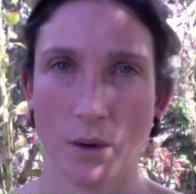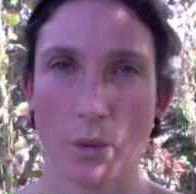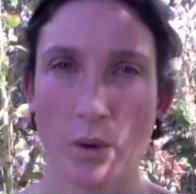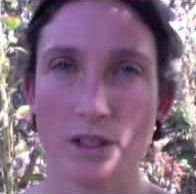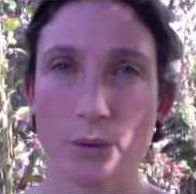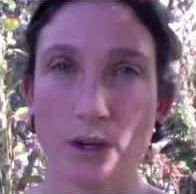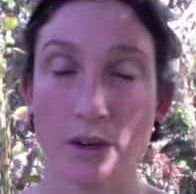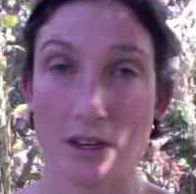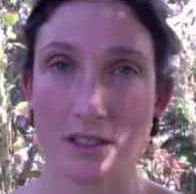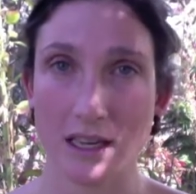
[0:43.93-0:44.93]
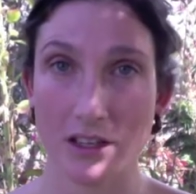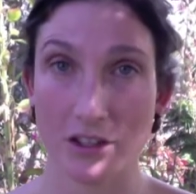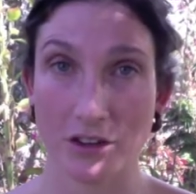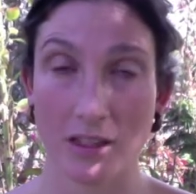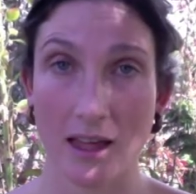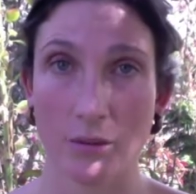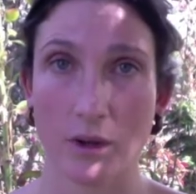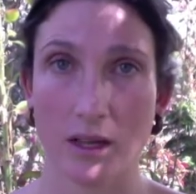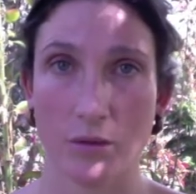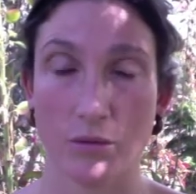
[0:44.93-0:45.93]
And once we're in our center, then we
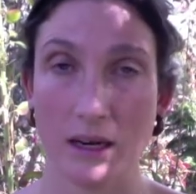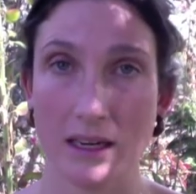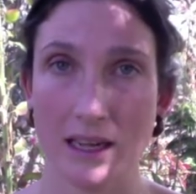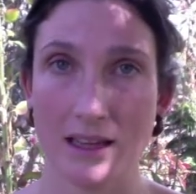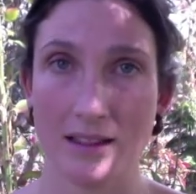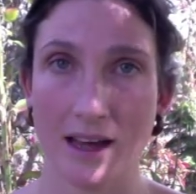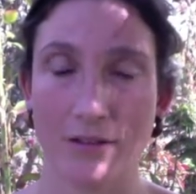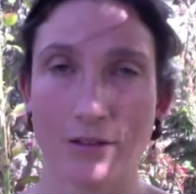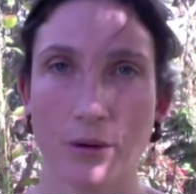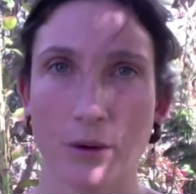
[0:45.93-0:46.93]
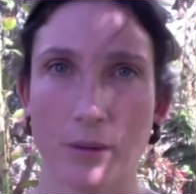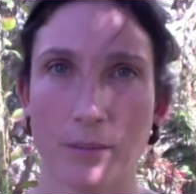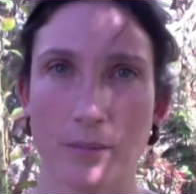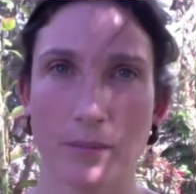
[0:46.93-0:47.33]
can radiate that form.